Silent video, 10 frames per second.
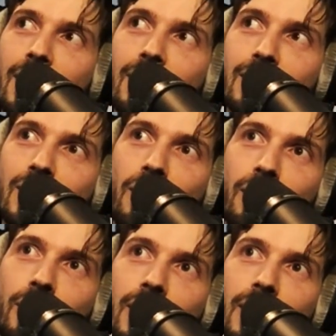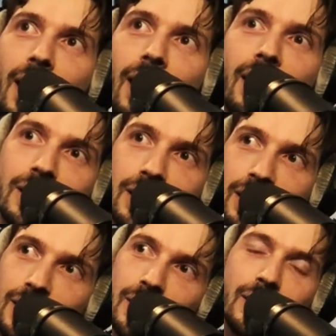something else
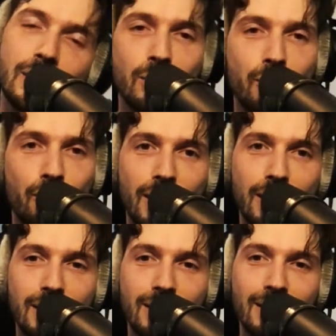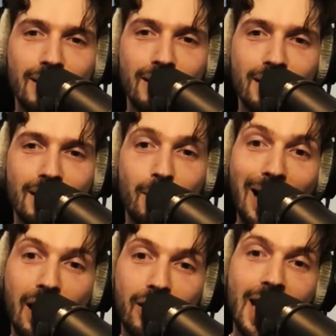to fit the
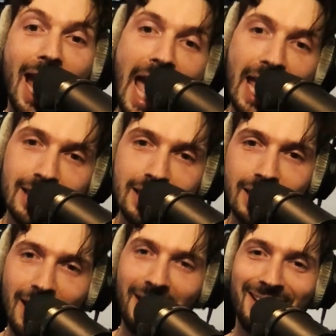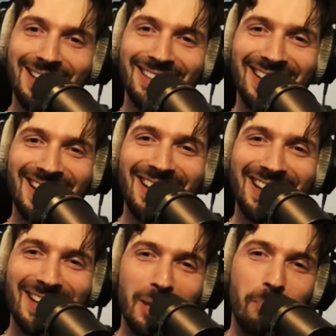melody and
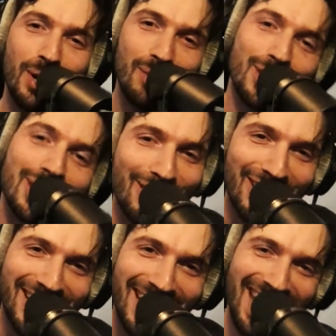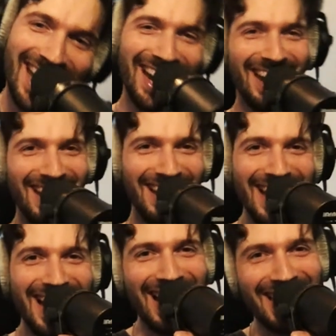the previous lyric.
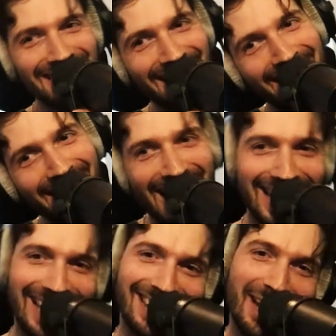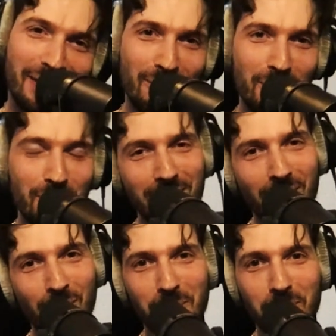And then I get like through the
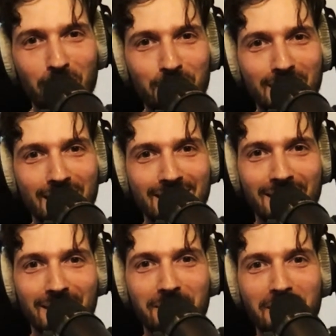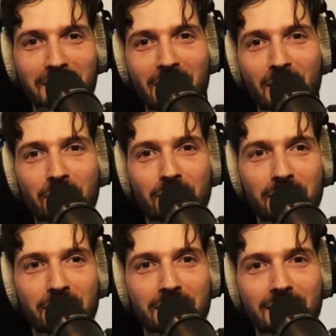whole process of
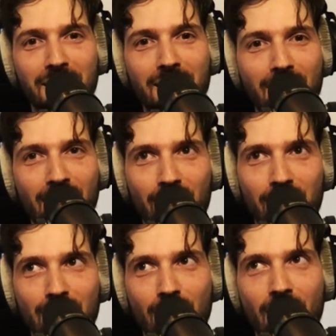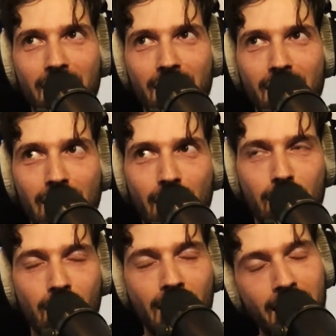the songwriting and
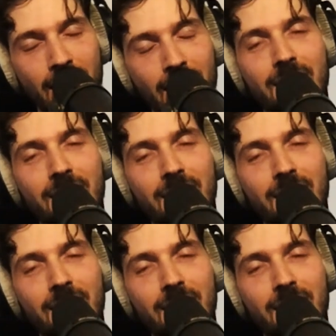lyric writing.